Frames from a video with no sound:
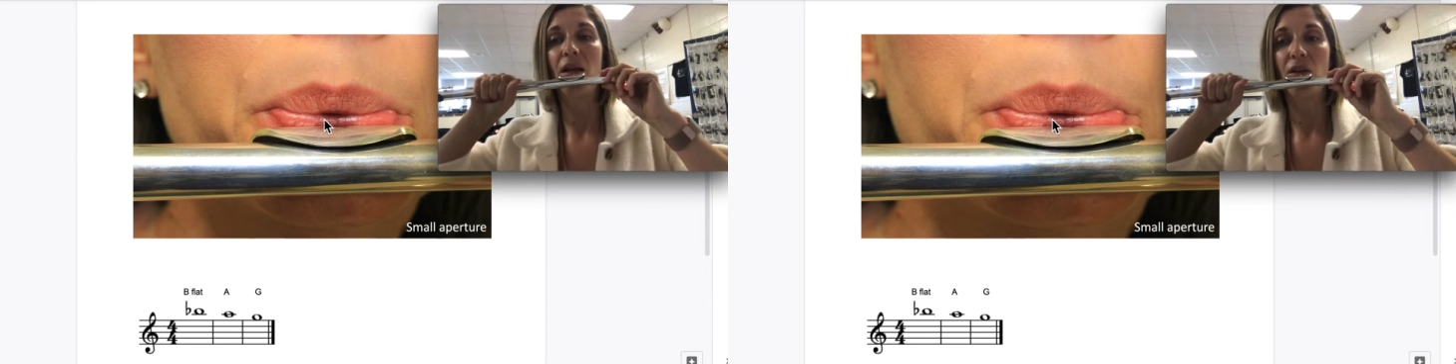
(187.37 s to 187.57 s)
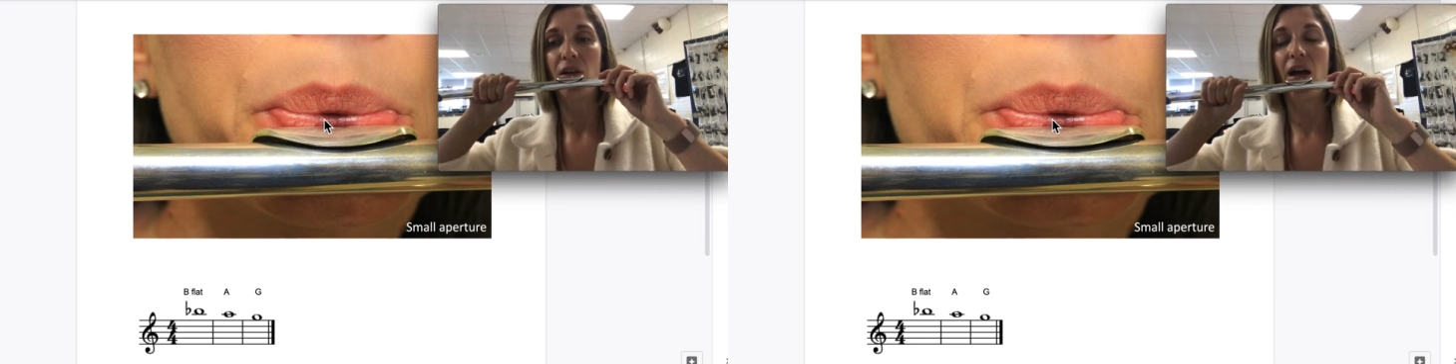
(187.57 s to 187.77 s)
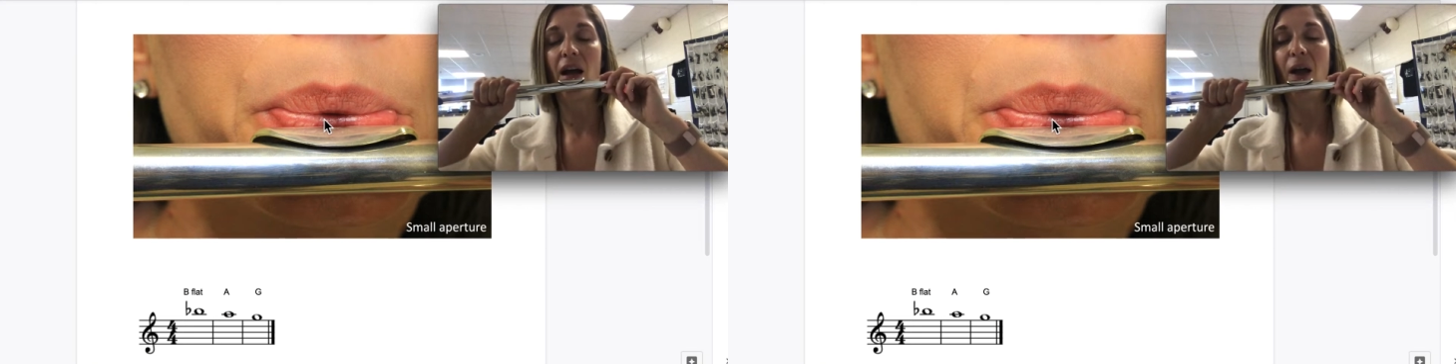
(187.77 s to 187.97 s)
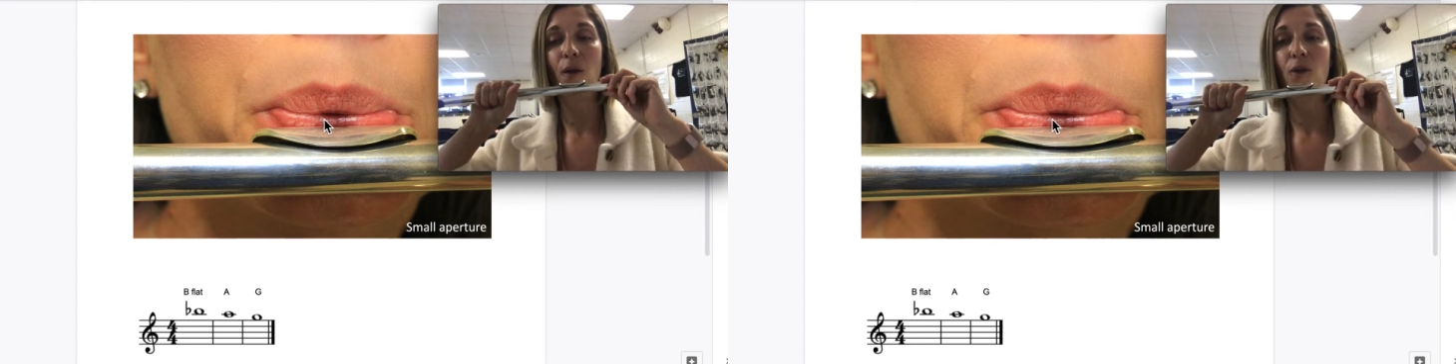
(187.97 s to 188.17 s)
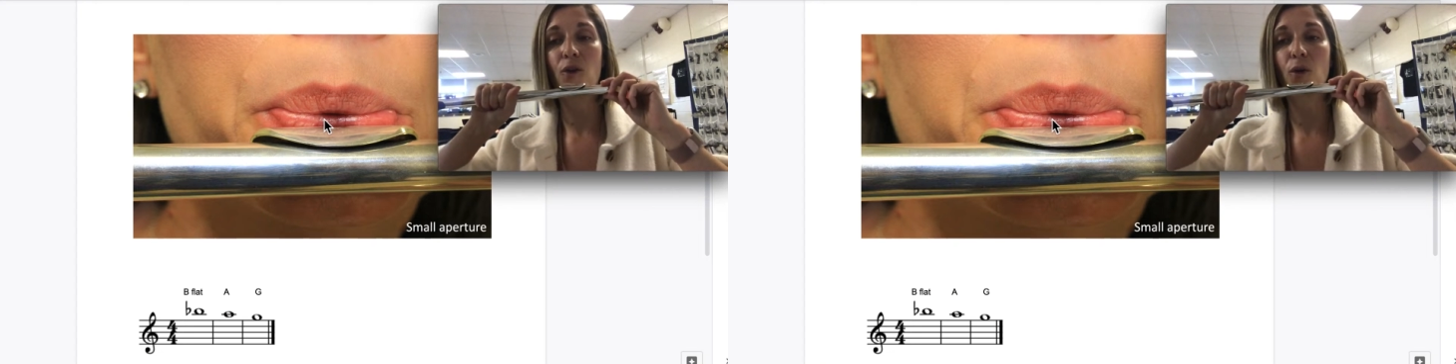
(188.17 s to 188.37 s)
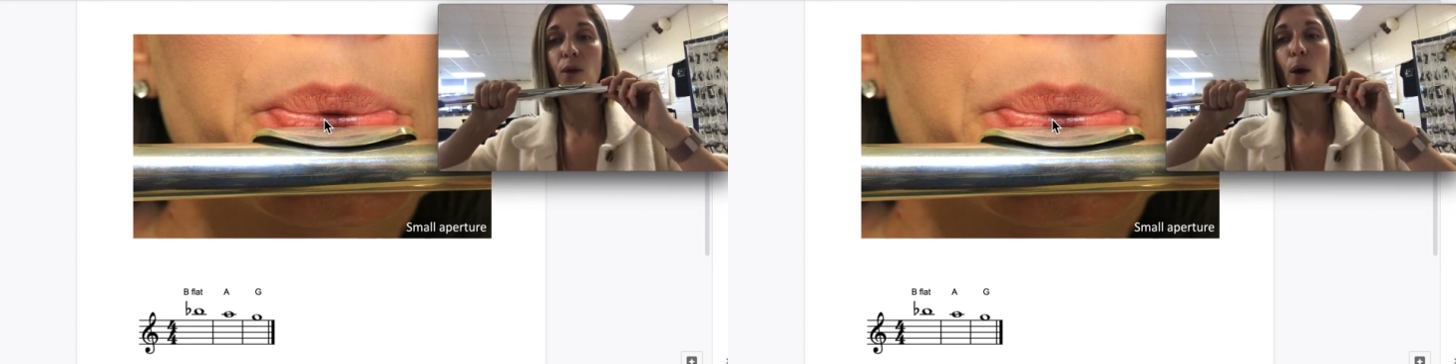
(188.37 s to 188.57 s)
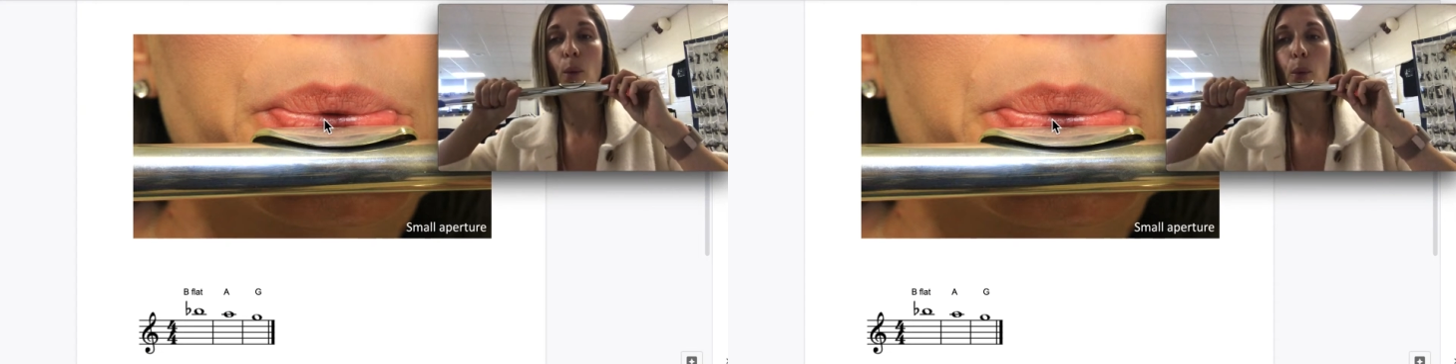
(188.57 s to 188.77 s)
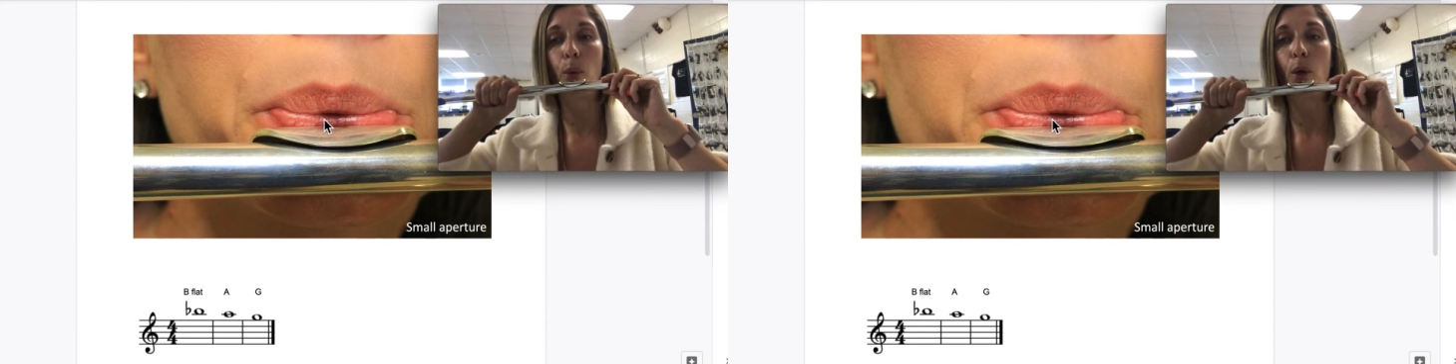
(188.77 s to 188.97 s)
Okay, too low,
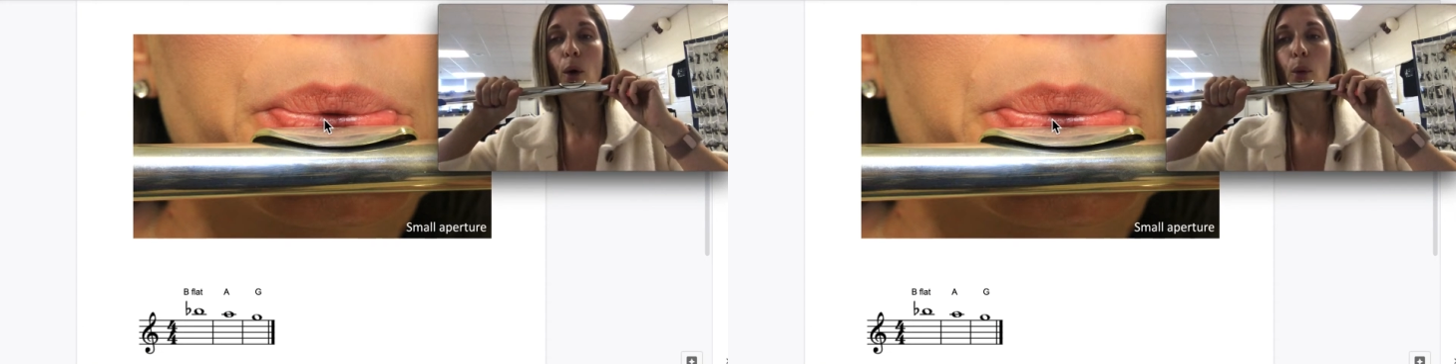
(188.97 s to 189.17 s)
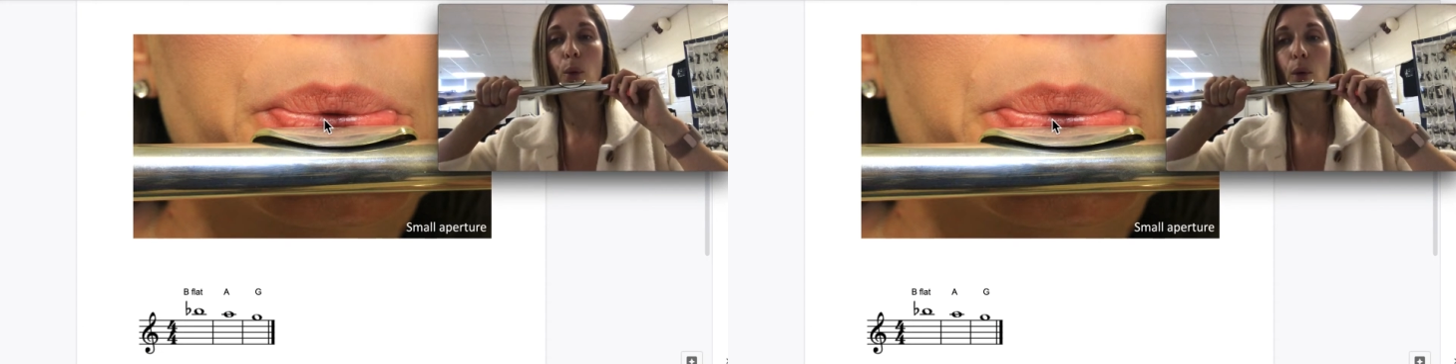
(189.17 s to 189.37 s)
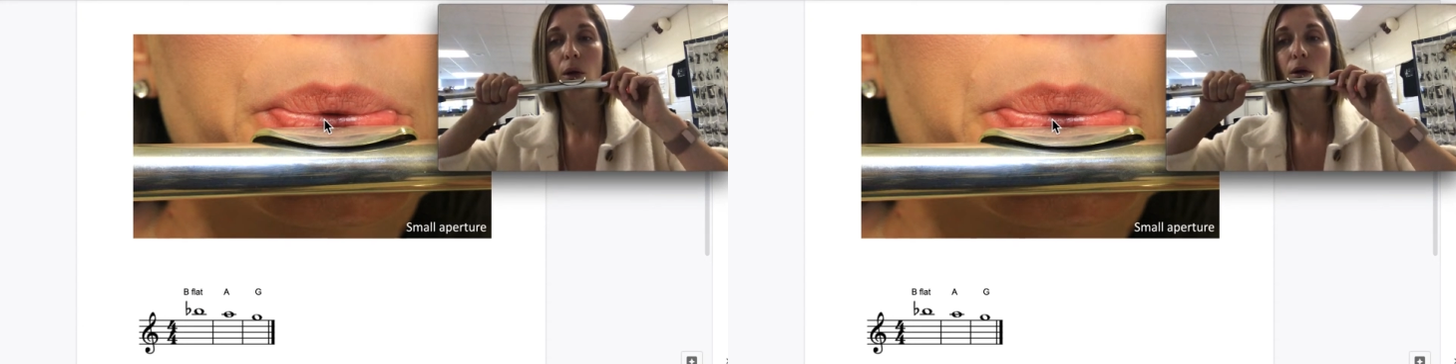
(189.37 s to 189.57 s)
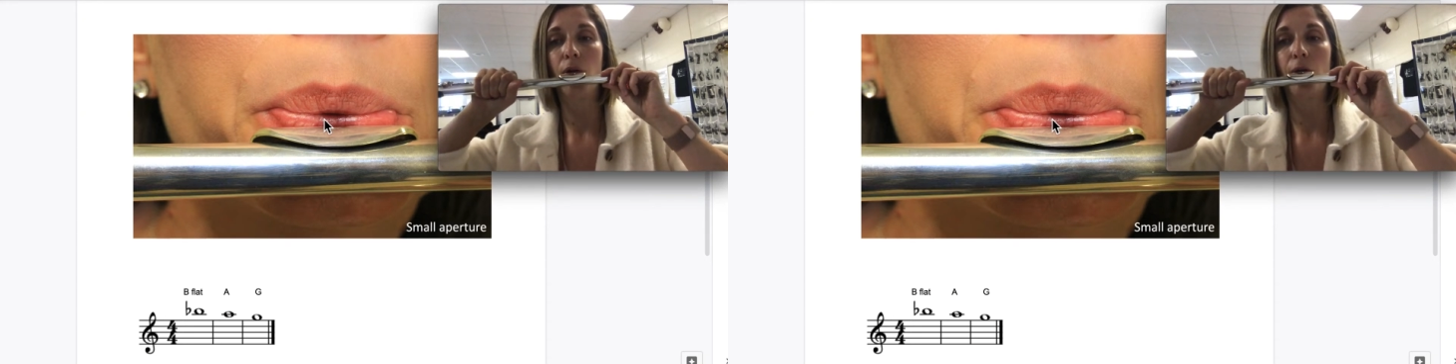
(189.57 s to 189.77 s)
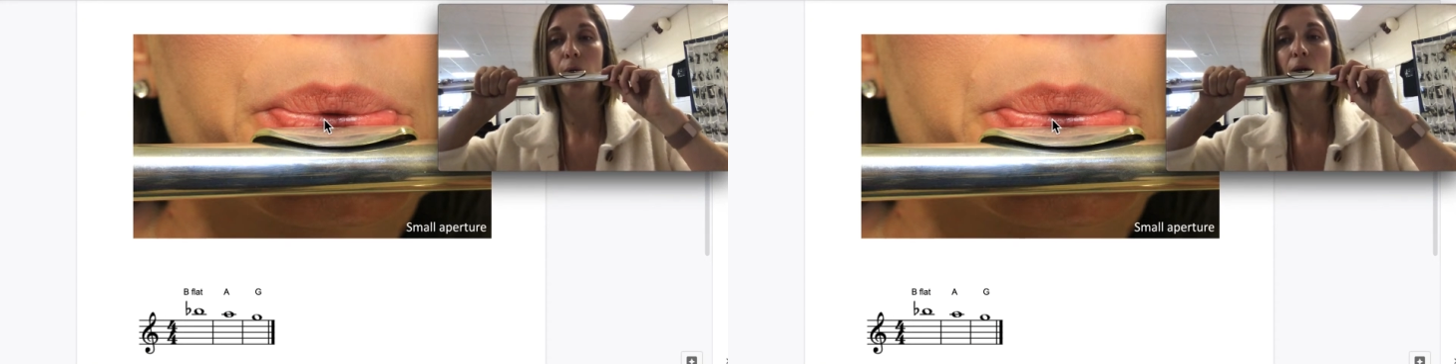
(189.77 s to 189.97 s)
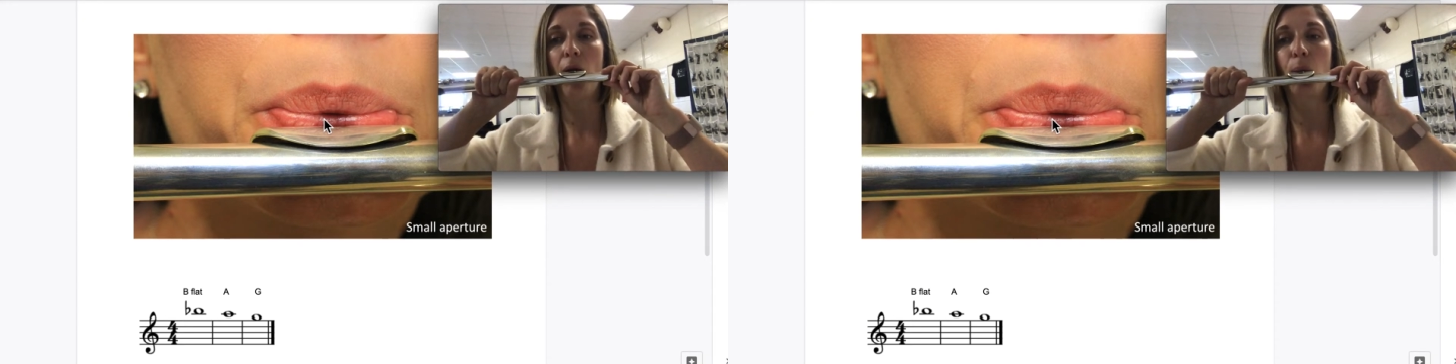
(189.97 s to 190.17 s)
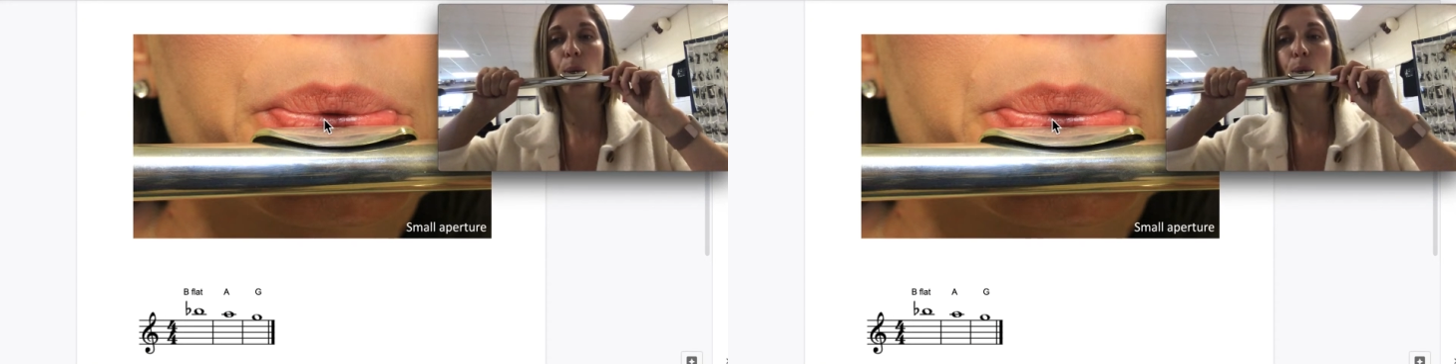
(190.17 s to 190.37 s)
too high.